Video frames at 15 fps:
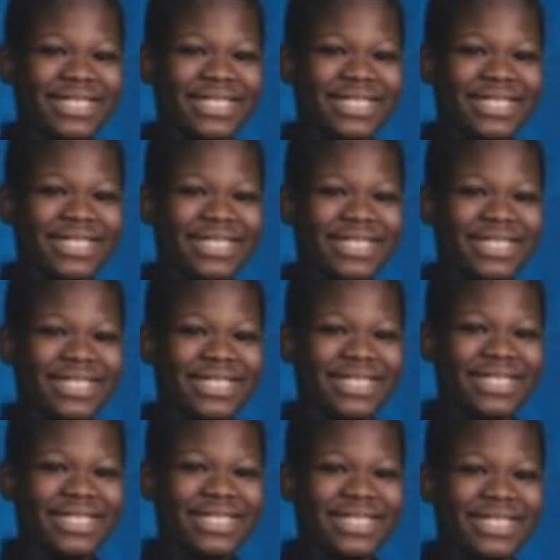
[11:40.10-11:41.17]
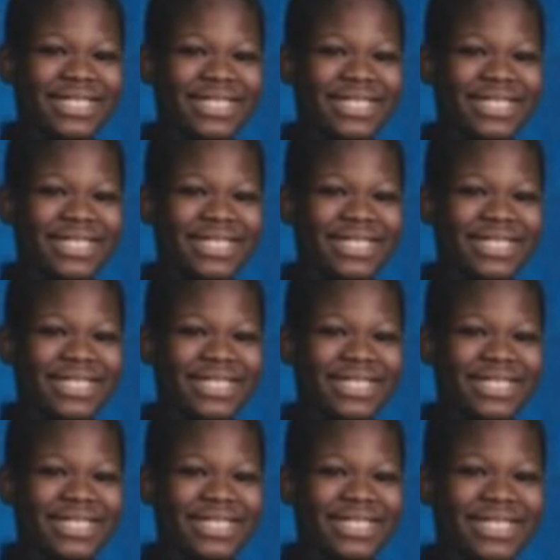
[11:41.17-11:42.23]

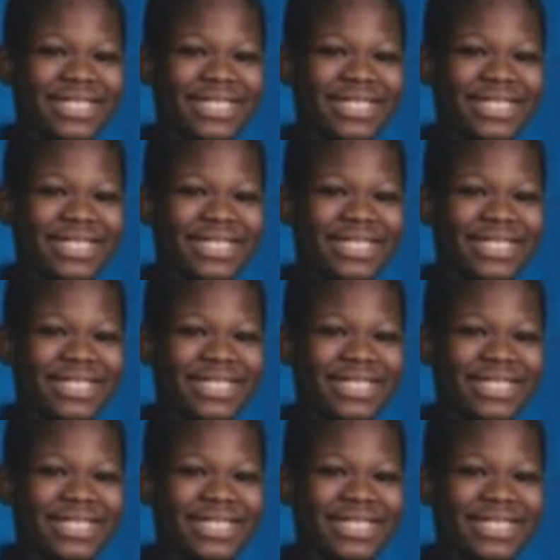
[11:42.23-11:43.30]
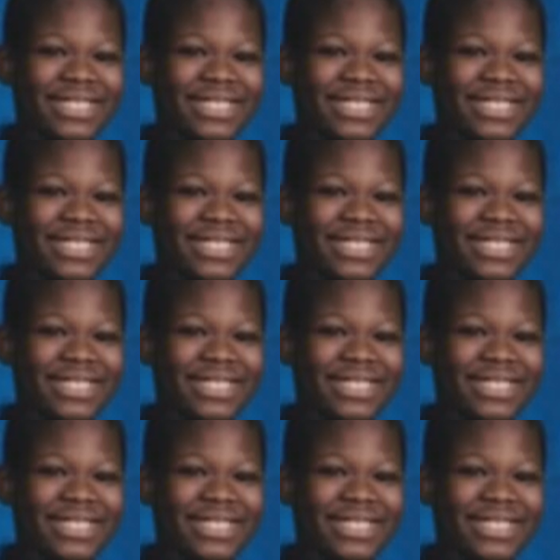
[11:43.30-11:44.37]

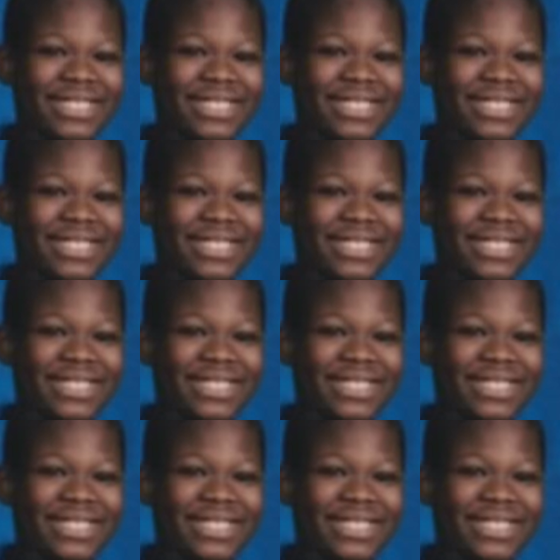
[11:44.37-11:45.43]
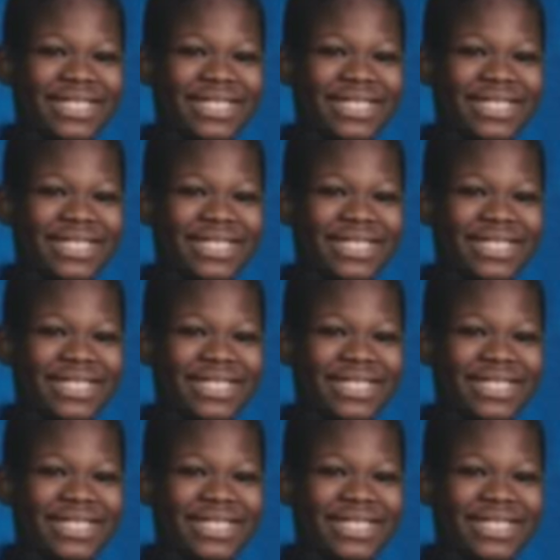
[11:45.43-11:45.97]
No words are spoken by the person on screen.